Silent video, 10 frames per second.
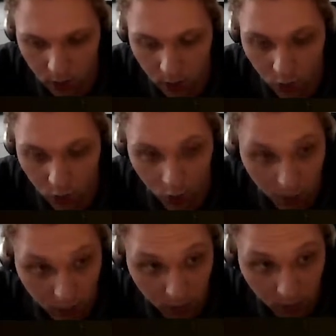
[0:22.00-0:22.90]

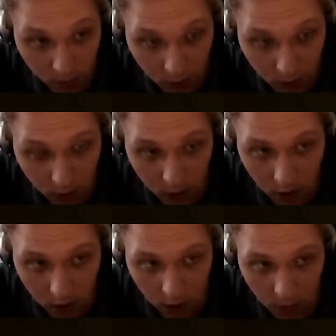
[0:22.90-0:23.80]
ripped
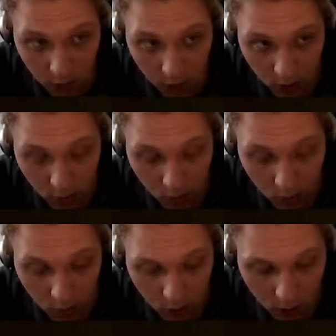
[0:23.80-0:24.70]
images,
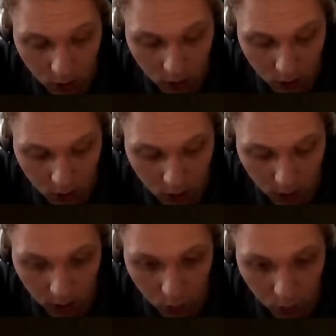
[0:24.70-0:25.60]

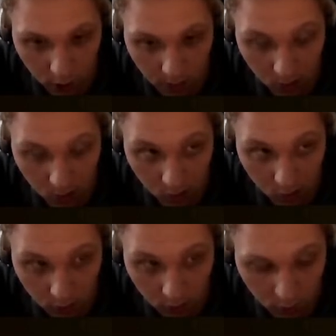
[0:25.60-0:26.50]
like rips
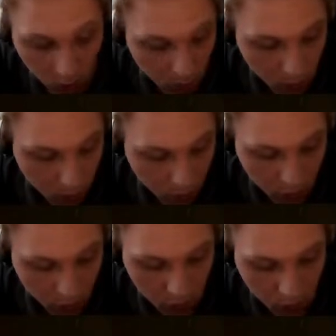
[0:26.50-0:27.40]
from
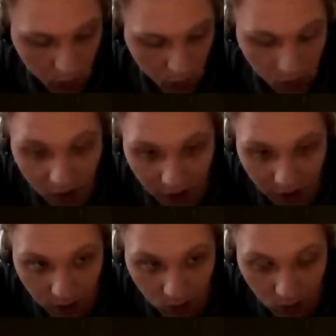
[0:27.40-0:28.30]
original
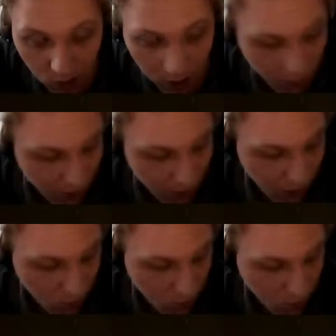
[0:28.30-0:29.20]
CDs and
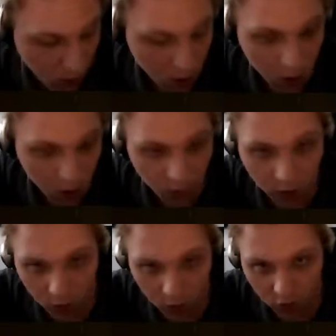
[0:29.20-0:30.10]
DVDs of the
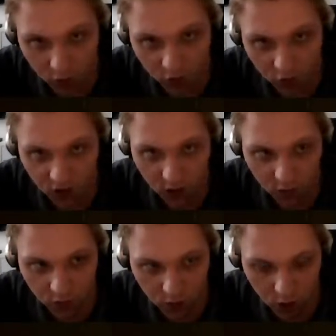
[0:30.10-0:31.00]
original GTA
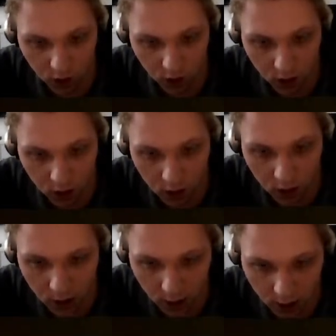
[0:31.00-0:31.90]
trilogy.
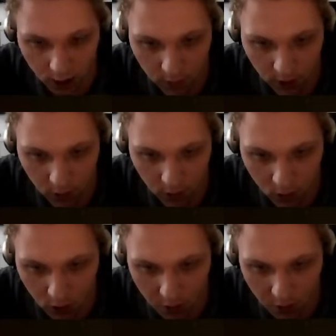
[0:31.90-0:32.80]
Like I have here,
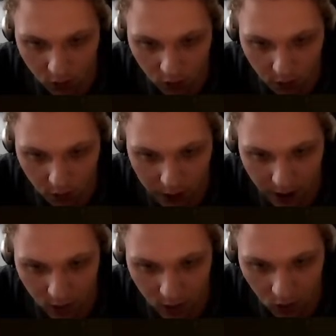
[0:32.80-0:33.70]
I managed to get my
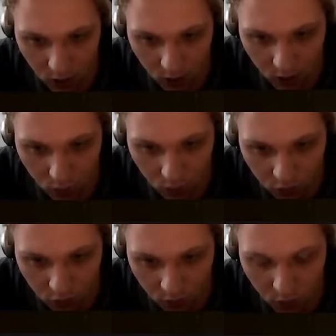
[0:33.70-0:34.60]
hands on the
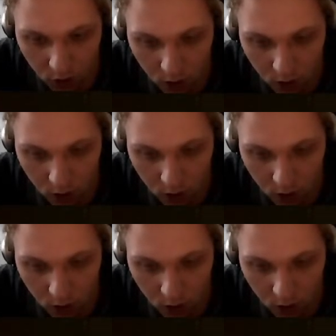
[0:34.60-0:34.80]
original